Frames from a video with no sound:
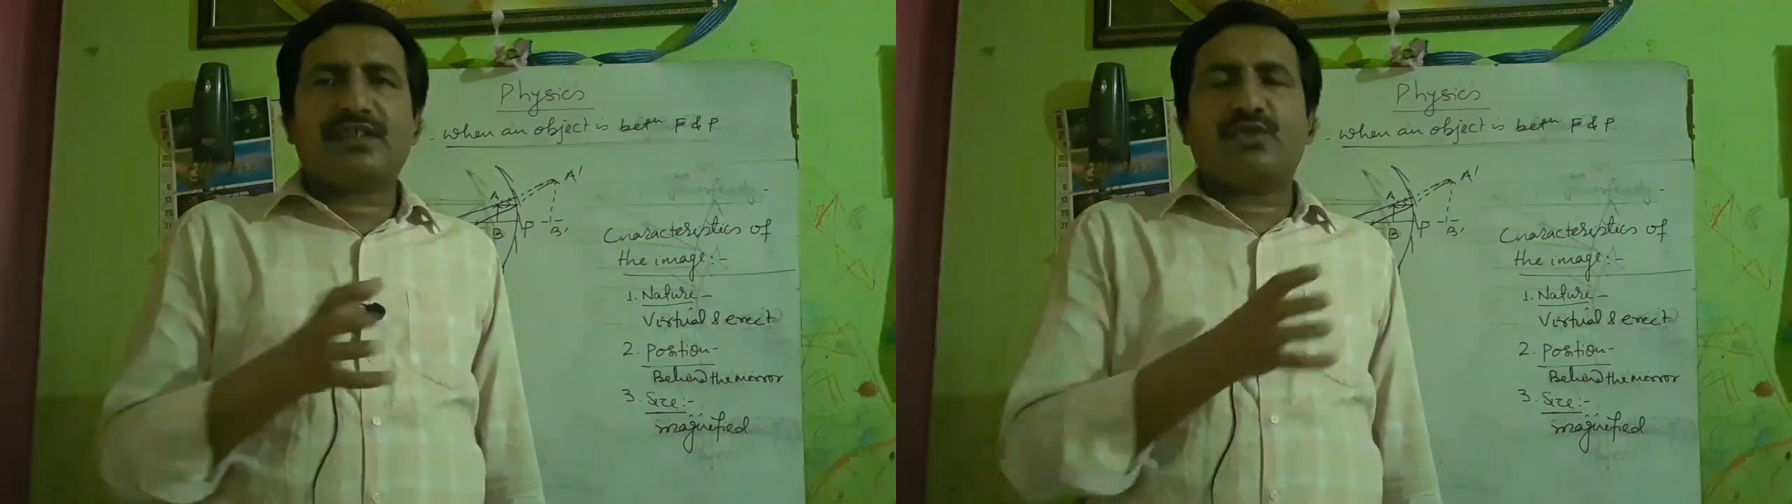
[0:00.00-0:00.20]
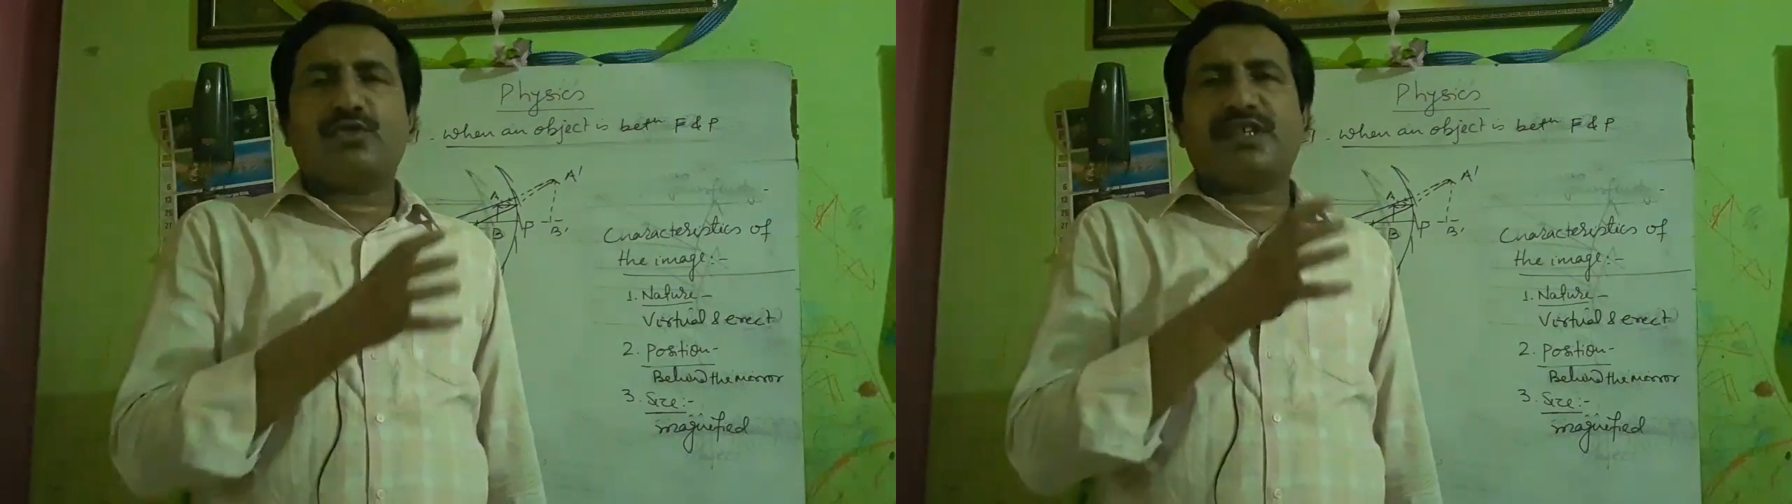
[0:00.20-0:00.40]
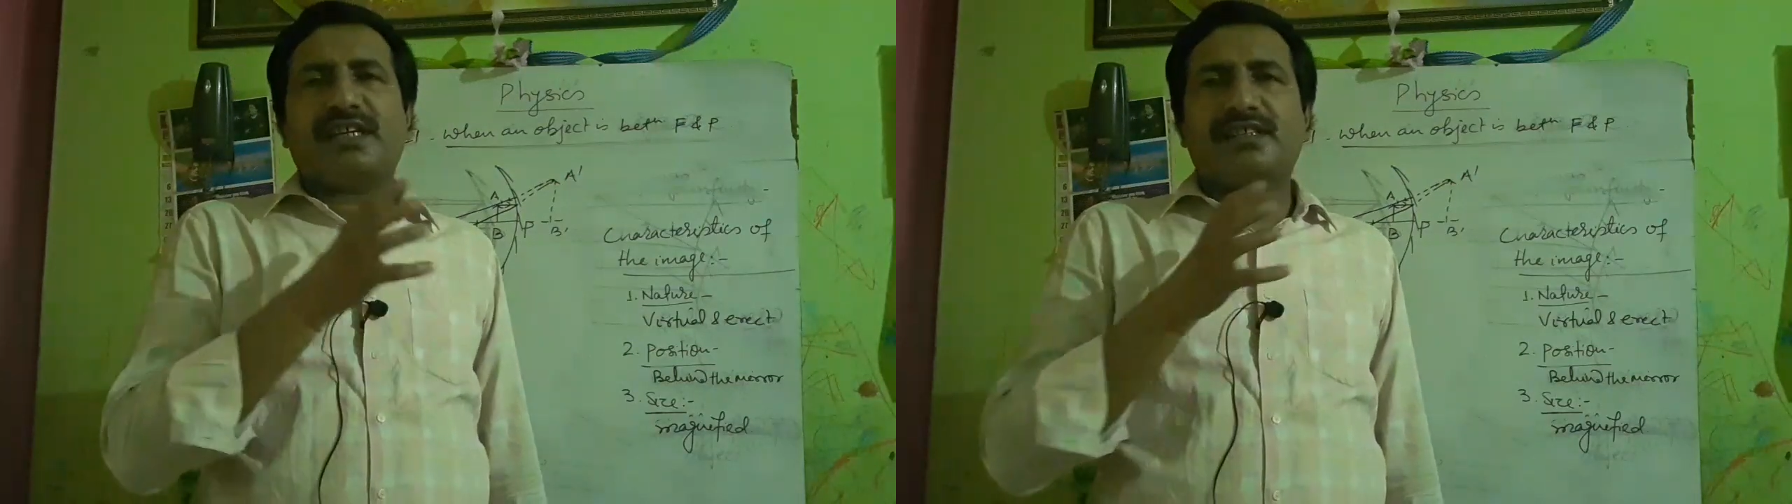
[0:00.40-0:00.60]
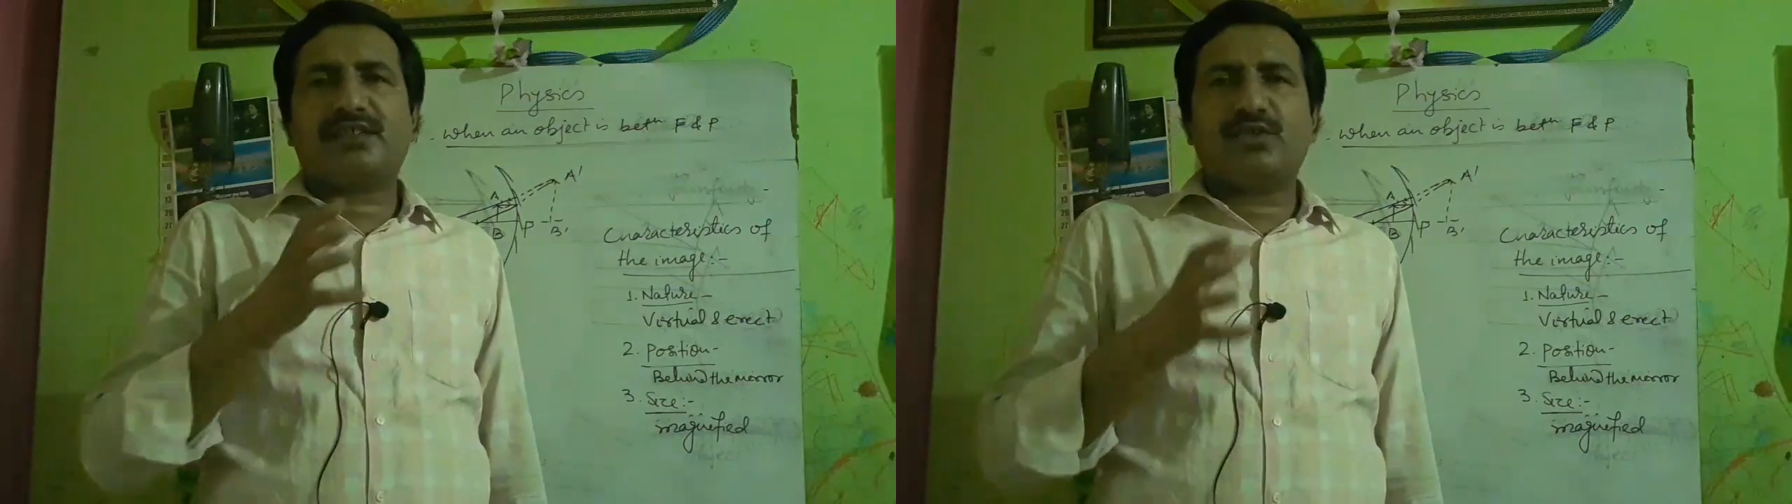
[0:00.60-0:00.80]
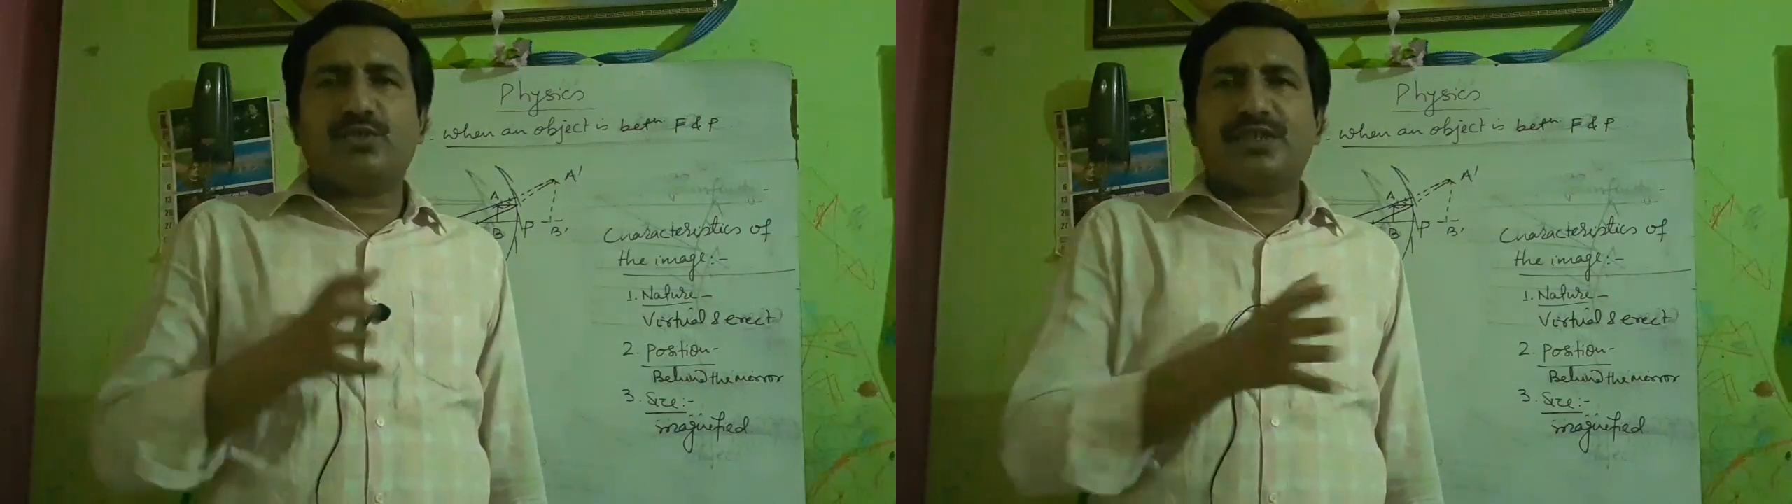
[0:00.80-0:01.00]

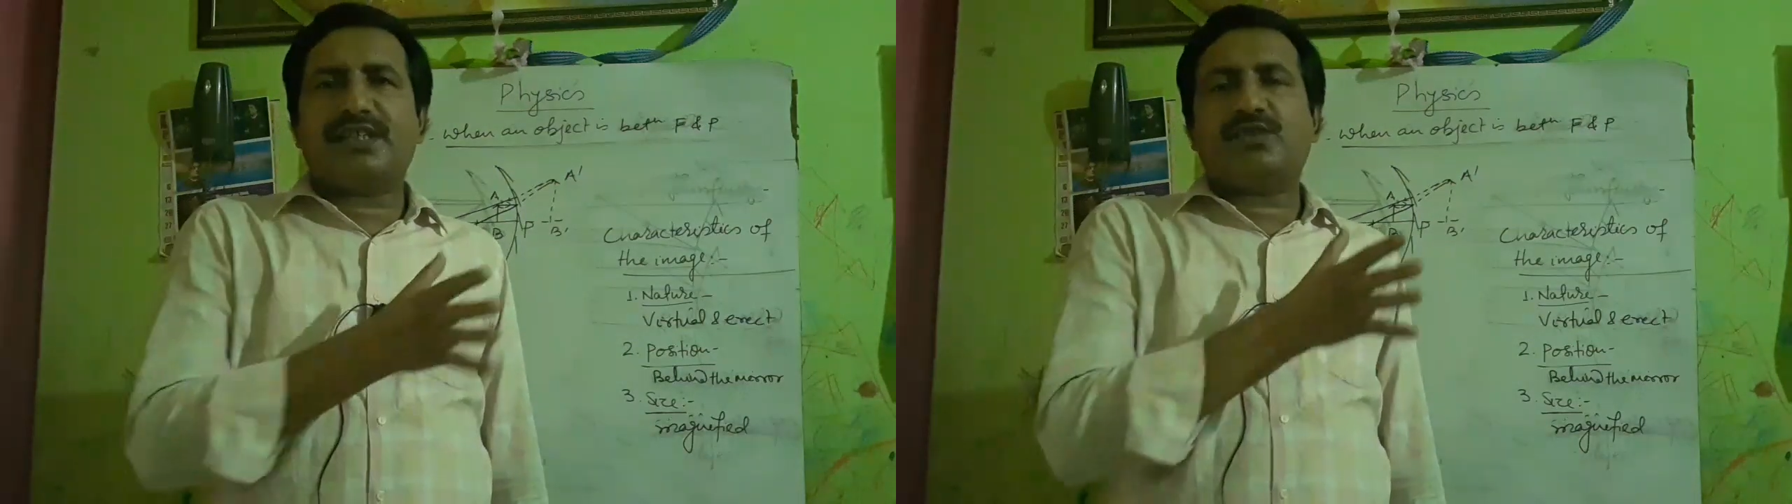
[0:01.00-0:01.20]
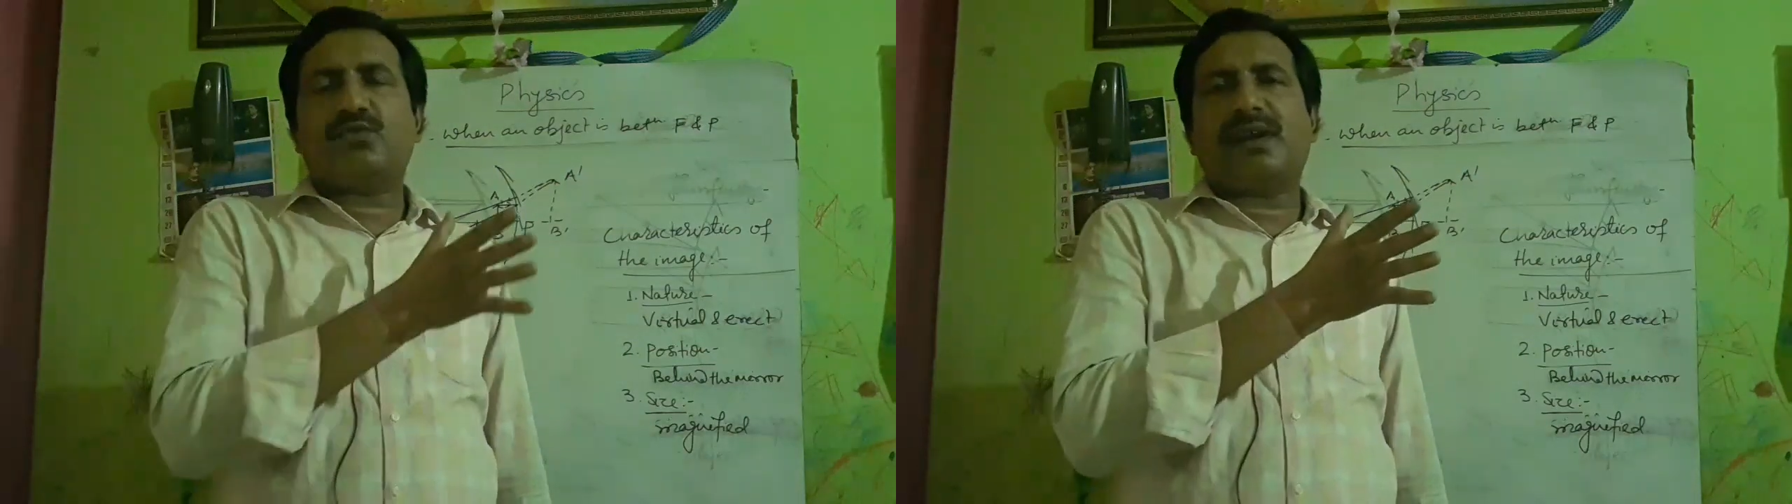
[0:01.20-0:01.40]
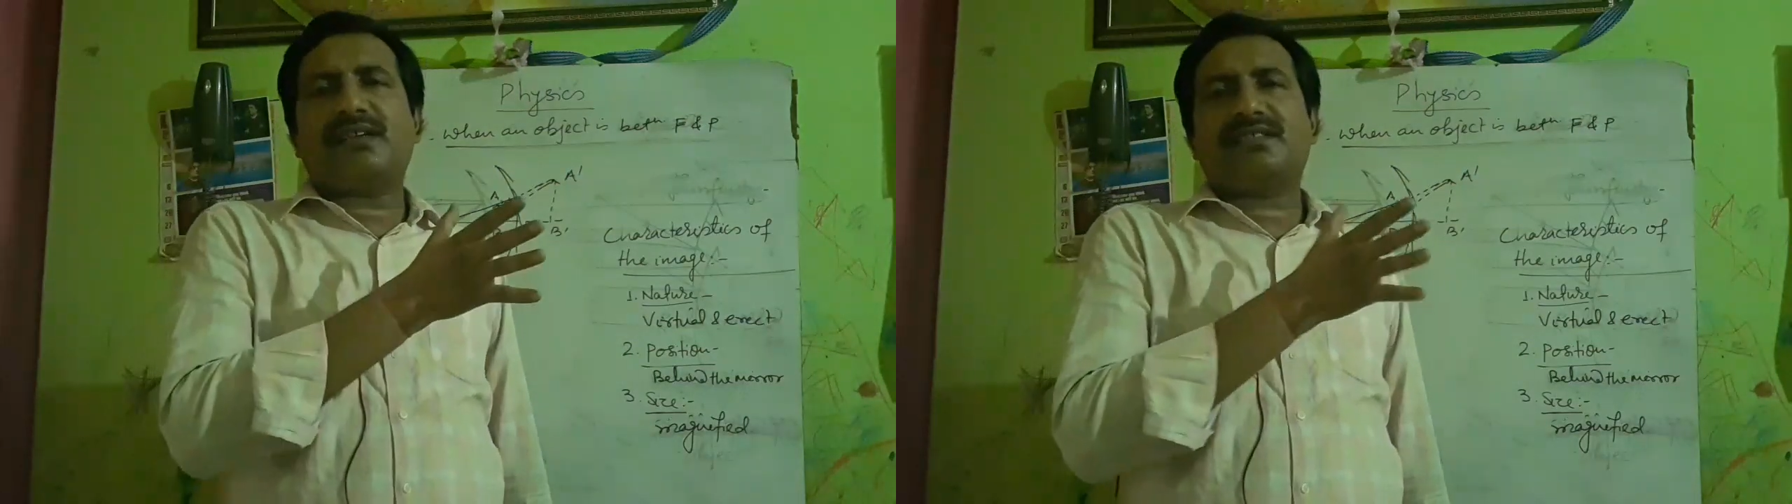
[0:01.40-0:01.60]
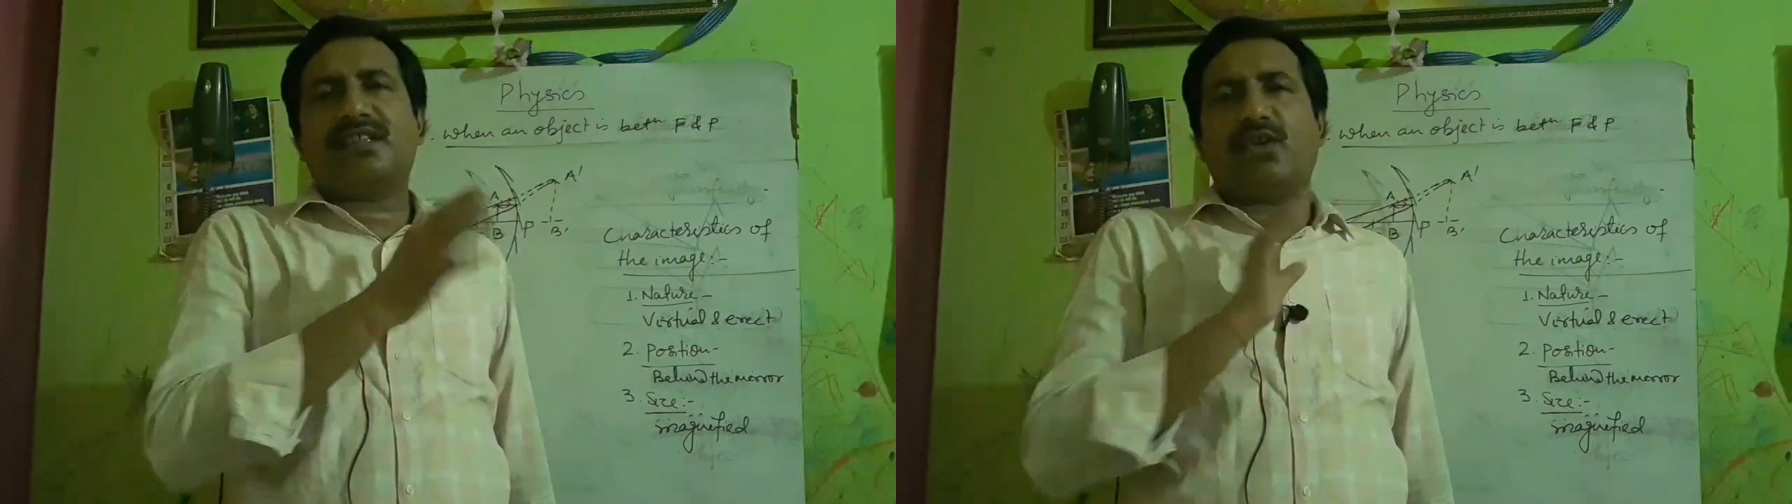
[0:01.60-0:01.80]
towards